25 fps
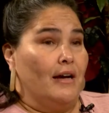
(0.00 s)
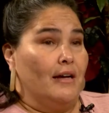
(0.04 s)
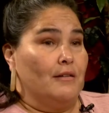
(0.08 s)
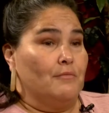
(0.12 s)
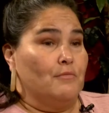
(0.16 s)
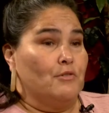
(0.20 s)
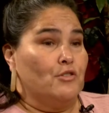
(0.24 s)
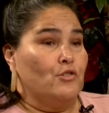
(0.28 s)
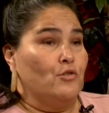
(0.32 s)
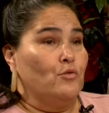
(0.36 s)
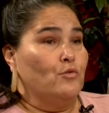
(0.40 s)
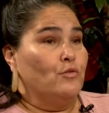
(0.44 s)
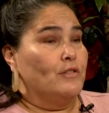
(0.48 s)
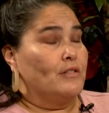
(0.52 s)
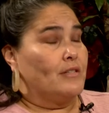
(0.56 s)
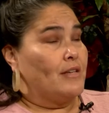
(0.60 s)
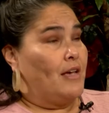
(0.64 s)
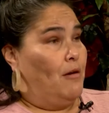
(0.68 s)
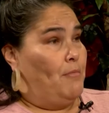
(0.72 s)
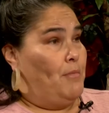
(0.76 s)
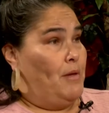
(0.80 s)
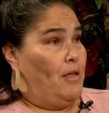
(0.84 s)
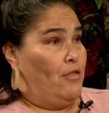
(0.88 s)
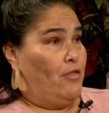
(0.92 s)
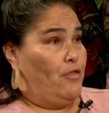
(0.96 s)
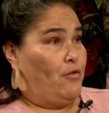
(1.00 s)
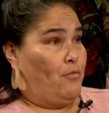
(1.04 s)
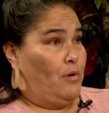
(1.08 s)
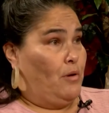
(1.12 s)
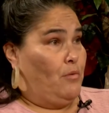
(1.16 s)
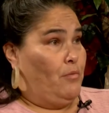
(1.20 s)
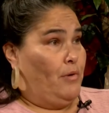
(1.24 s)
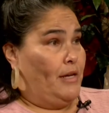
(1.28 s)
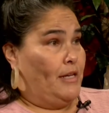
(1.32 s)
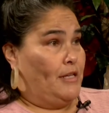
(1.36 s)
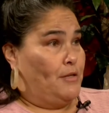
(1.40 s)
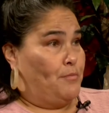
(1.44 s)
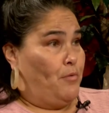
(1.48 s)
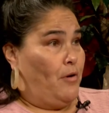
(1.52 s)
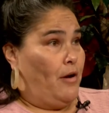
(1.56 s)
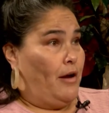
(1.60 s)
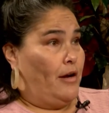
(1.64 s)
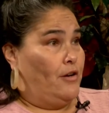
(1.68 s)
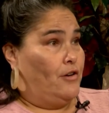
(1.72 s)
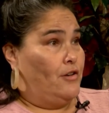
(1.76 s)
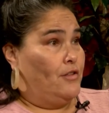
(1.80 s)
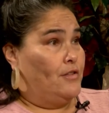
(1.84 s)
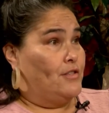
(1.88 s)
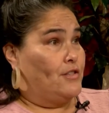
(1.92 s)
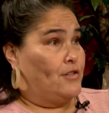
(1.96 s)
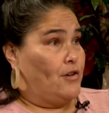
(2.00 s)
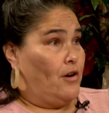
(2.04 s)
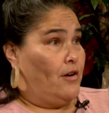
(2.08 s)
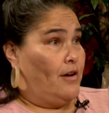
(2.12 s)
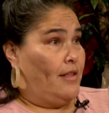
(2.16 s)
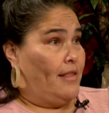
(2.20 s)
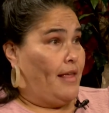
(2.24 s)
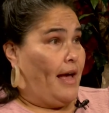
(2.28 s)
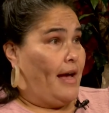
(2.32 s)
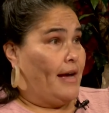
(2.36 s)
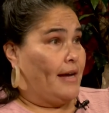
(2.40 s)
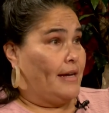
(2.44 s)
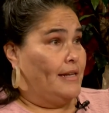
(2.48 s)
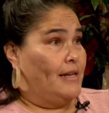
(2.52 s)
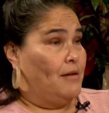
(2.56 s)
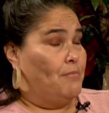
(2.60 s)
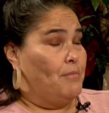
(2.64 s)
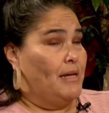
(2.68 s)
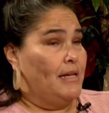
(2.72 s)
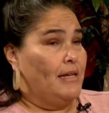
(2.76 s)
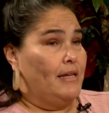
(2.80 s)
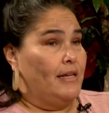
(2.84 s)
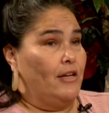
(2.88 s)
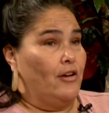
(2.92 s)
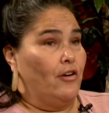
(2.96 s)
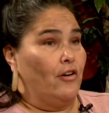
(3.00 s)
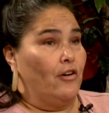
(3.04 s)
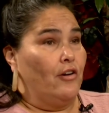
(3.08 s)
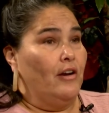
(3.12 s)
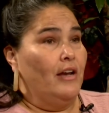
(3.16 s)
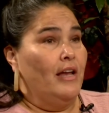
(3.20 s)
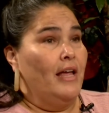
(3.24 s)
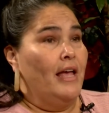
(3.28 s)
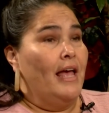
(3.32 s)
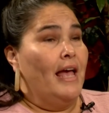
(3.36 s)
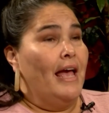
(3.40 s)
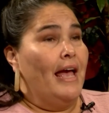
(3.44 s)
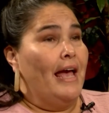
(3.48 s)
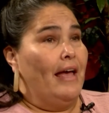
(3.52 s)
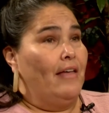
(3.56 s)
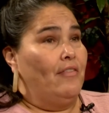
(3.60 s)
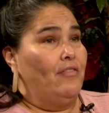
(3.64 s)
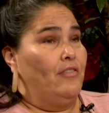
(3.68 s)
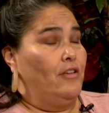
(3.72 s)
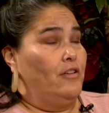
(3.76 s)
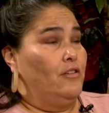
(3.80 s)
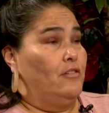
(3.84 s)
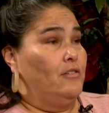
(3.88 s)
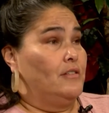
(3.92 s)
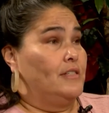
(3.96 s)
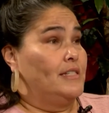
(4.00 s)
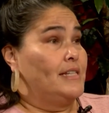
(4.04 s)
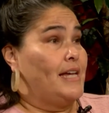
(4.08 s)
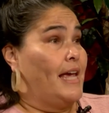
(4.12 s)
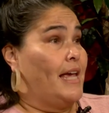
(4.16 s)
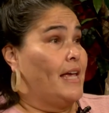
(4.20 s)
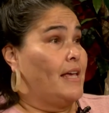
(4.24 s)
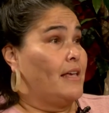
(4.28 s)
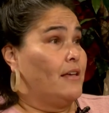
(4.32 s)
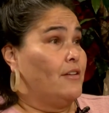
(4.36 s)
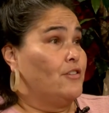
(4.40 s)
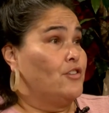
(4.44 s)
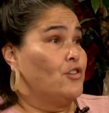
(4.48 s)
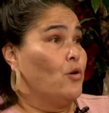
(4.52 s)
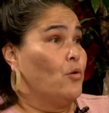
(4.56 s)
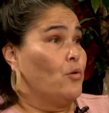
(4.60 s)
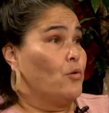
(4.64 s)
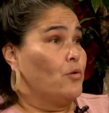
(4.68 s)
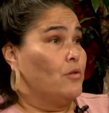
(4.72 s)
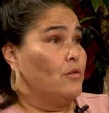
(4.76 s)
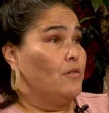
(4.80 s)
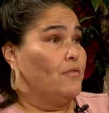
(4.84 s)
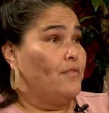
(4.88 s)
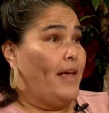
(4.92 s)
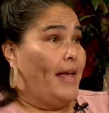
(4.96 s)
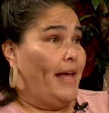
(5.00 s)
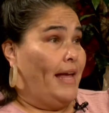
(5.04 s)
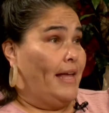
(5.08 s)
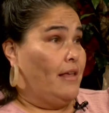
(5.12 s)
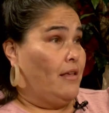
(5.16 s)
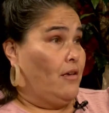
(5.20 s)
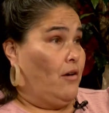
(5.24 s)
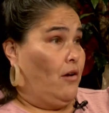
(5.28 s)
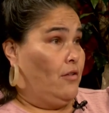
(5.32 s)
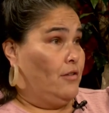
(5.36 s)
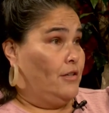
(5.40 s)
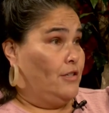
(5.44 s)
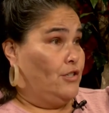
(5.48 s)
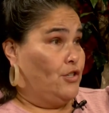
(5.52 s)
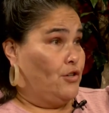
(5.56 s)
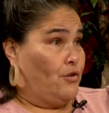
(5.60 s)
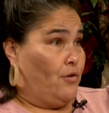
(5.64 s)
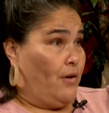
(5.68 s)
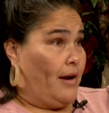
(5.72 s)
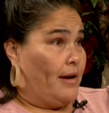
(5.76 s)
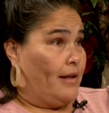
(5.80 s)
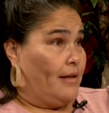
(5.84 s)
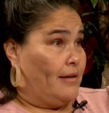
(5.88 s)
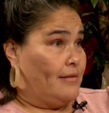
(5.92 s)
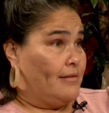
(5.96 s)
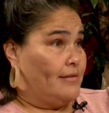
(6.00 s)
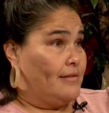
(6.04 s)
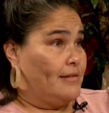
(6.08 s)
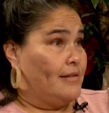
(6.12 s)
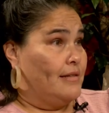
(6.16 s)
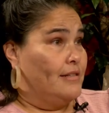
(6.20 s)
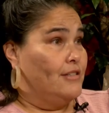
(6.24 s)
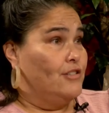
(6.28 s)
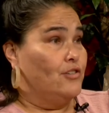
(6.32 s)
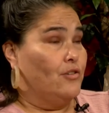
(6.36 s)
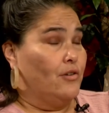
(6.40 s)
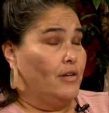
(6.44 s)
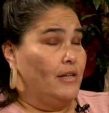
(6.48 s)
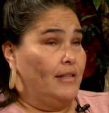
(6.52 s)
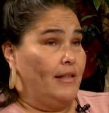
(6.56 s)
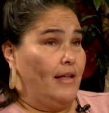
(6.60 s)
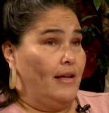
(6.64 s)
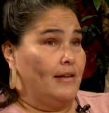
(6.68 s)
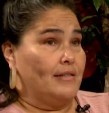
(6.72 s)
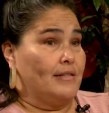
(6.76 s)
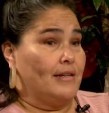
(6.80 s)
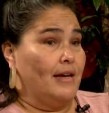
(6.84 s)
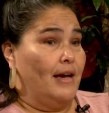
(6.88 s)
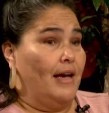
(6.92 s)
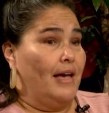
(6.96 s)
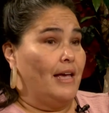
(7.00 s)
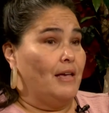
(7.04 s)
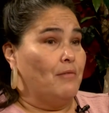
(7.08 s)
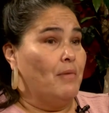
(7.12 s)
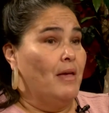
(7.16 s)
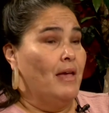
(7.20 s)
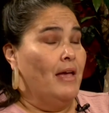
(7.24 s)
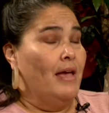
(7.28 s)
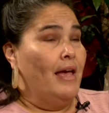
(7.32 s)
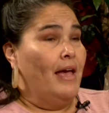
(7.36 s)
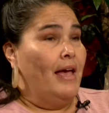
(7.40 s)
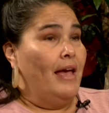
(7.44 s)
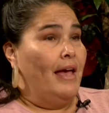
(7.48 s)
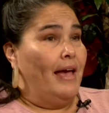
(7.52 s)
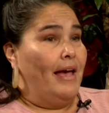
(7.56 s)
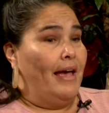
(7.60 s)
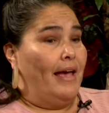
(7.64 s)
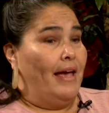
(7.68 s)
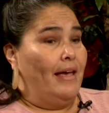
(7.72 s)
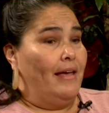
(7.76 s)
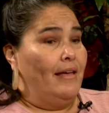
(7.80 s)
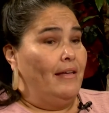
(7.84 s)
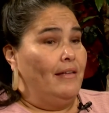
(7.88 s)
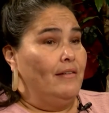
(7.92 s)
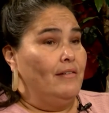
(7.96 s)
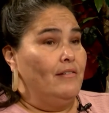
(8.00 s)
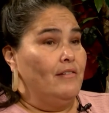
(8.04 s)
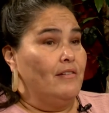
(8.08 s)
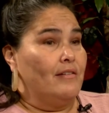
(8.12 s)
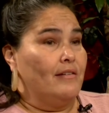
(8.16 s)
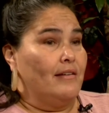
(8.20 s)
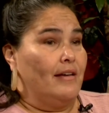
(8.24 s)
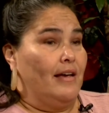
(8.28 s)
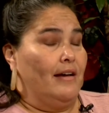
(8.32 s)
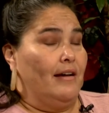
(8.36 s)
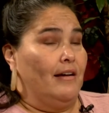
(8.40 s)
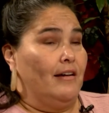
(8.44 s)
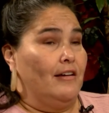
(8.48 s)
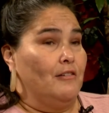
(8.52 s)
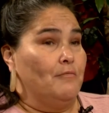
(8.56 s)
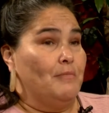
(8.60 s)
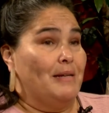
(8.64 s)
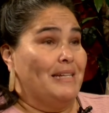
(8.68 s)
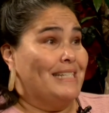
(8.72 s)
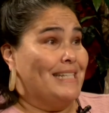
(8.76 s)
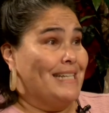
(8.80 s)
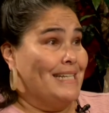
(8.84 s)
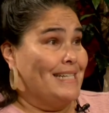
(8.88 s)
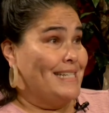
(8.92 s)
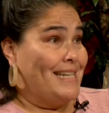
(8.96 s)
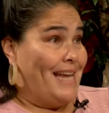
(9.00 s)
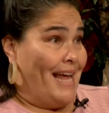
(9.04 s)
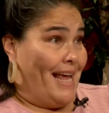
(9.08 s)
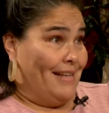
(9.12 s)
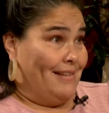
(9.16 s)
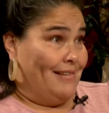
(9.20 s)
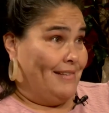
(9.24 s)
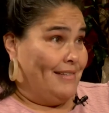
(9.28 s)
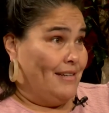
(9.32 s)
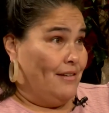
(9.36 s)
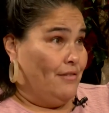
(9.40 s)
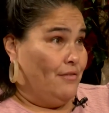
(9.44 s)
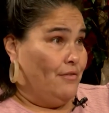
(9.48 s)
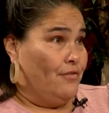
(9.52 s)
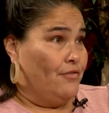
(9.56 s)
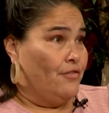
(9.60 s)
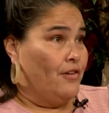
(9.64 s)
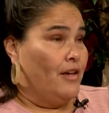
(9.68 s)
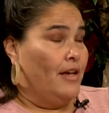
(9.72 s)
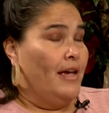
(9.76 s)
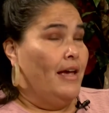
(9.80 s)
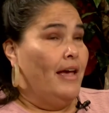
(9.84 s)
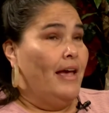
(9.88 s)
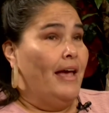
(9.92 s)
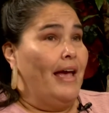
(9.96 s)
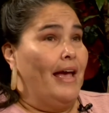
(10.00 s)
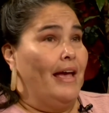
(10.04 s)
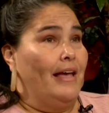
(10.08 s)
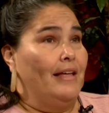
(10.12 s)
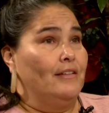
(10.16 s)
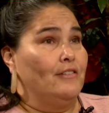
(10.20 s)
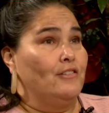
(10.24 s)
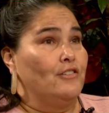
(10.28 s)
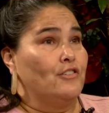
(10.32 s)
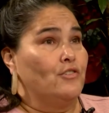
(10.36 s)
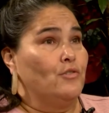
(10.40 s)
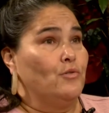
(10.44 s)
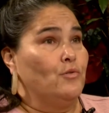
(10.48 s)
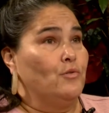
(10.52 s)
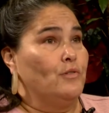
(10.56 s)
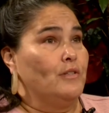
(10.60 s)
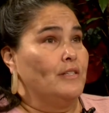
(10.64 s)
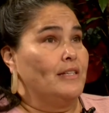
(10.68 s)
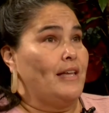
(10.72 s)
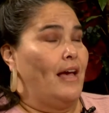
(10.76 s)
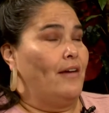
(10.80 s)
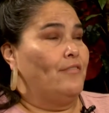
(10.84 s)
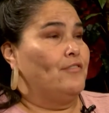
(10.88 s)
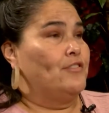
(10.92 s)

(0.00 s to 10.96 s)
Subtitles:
students come in 3 weeks prior to the start of the academic year, and they'll take a total of 8 college credits during that time. And it's intensive, and students have